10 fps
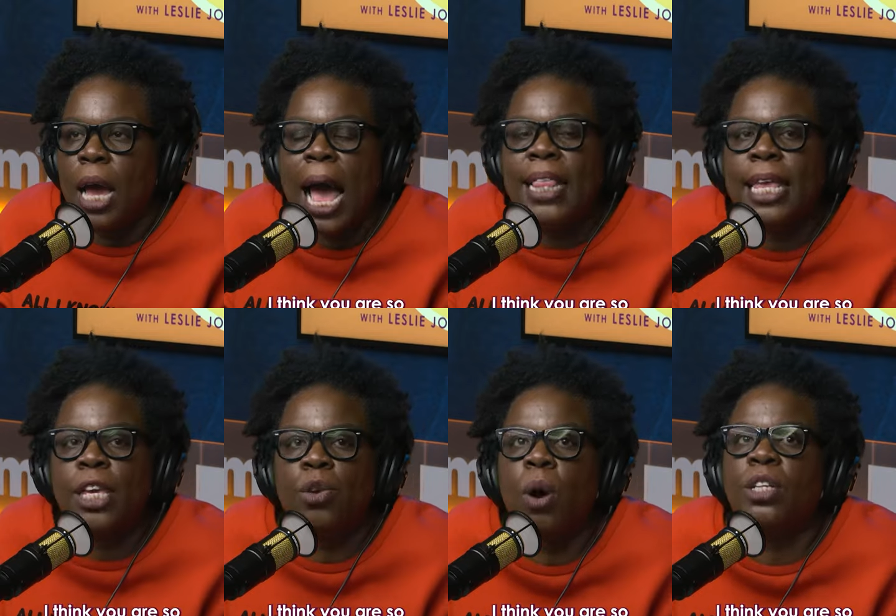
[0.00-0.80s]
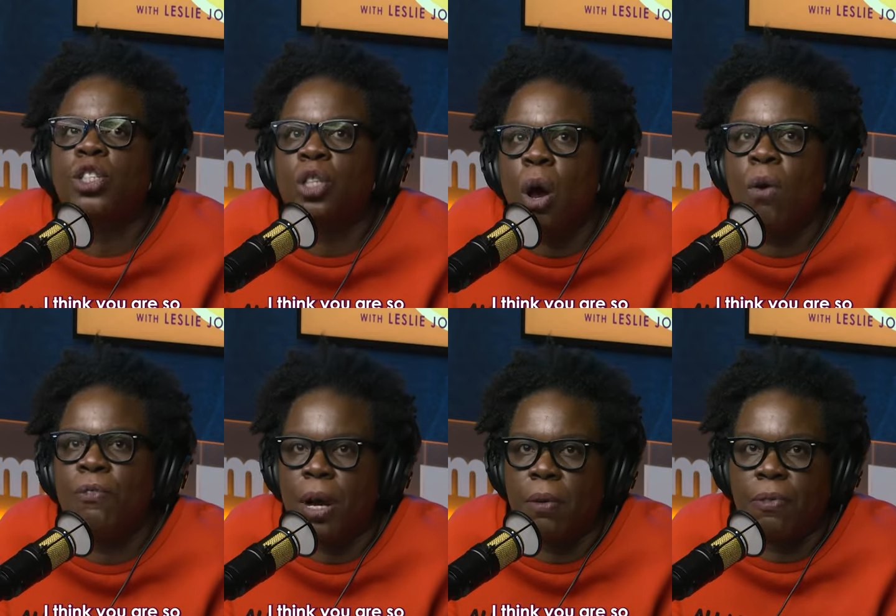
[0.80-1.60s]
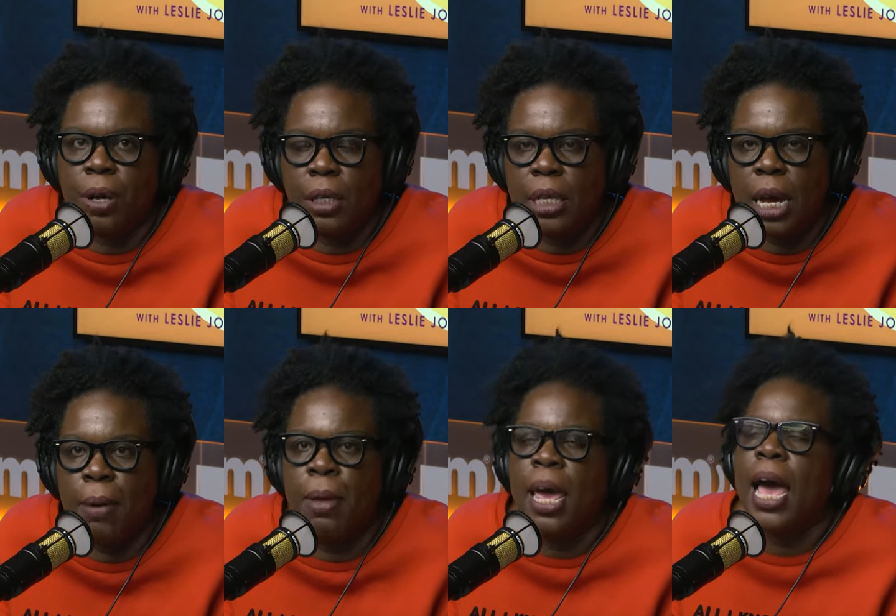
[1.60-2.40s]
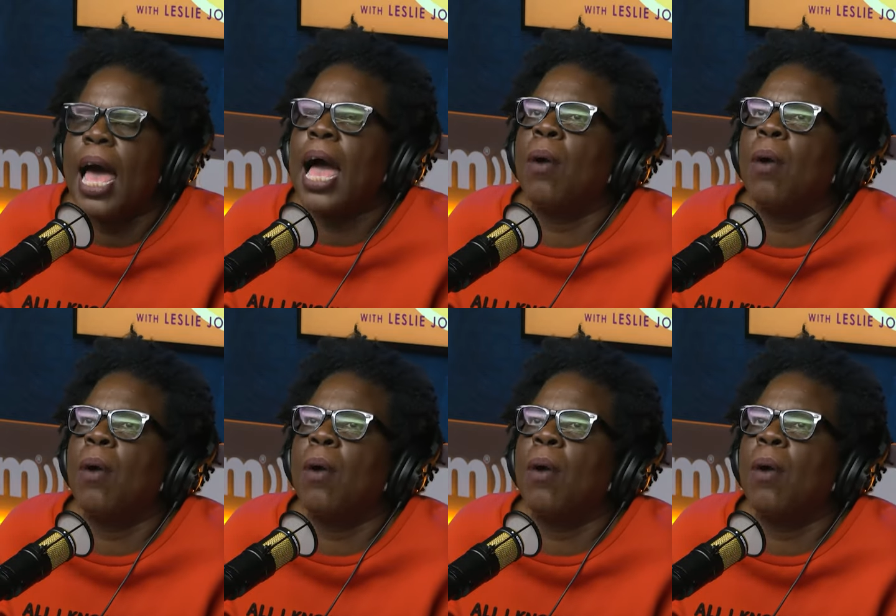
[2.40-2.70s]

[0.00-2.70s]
I think you are so fucking funny, Tom. I